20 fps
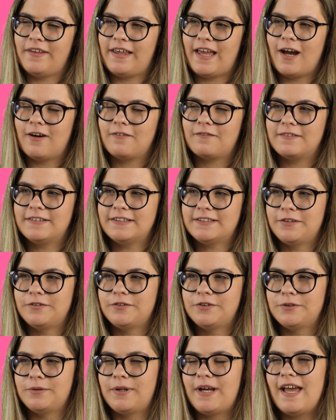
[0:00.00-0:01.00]
on the Health and
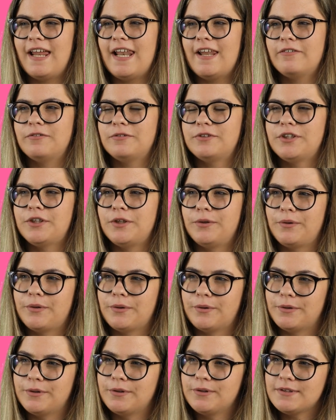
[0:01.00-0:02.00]
Social Care Level 2
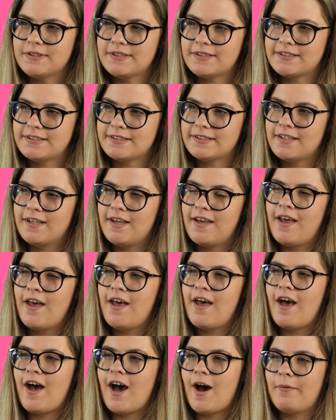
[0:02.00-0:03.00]
course.
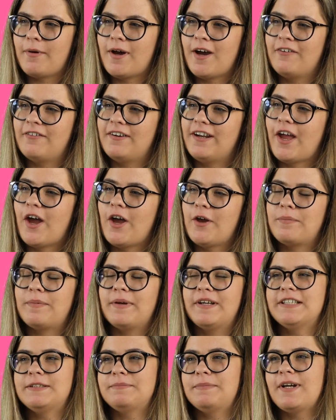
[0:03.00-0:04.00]
I'm currently
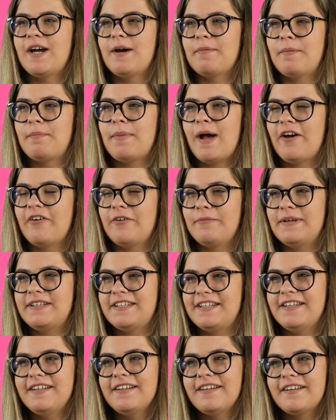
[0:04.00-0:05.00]
hoping to become a
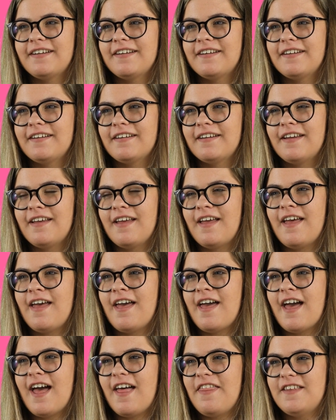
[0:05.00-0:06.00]
paramedic,
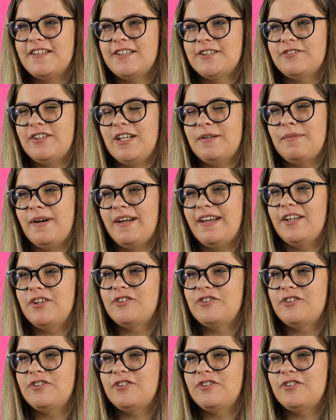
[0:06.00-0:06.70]
and this is really my